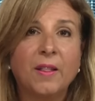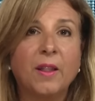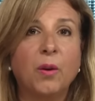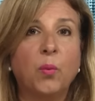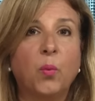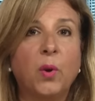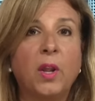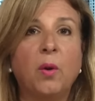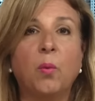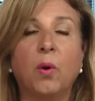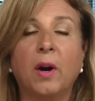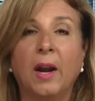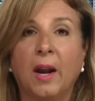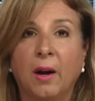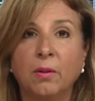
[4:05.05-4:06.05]
that we
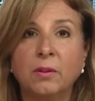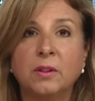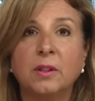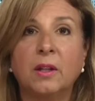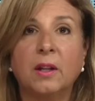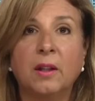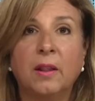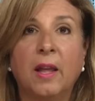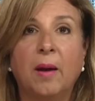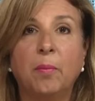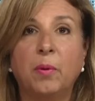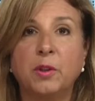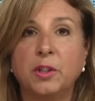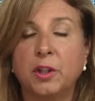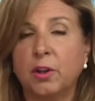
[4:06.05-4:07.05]
were out in
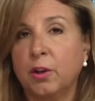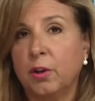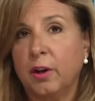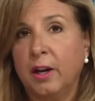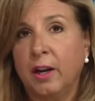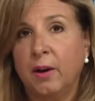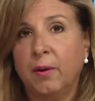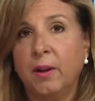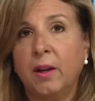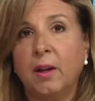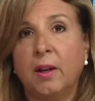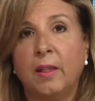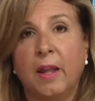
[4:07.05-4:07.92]
that particular area,